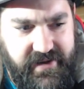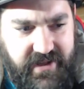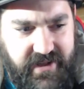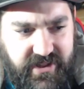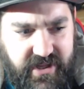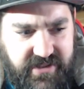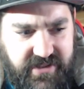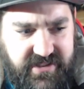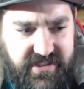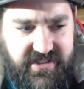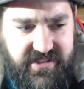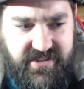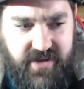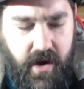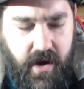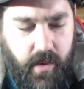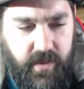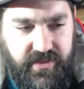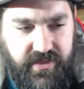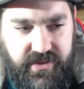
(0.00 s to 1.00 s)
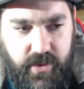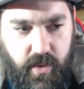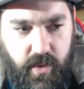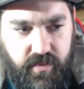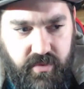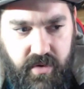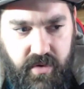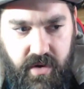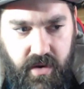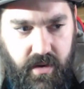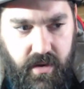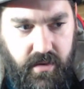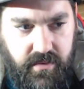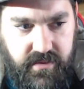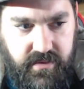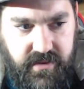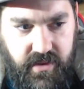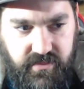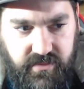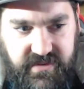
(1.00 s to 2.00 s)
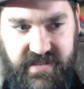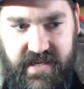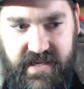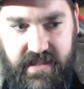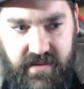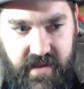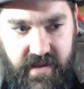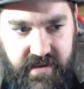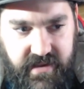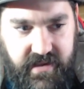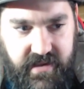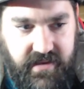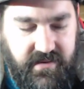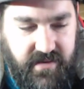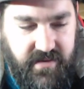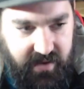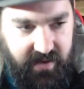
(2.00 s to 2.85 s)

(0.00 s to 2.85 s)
Let's just start with the overall, did I like it?